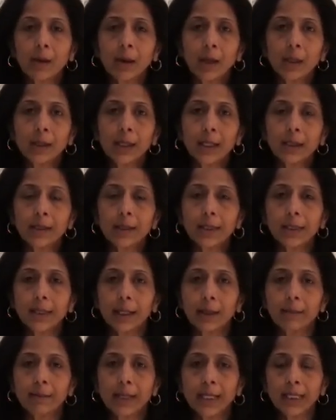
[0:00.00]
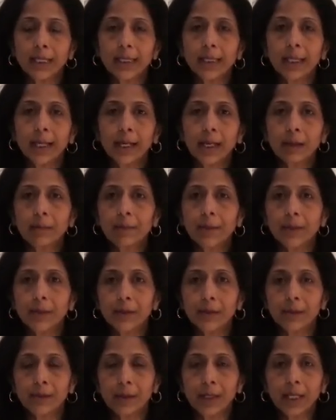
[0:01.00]
all the other segments help
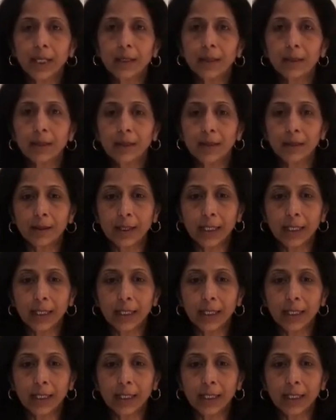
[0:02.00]
you in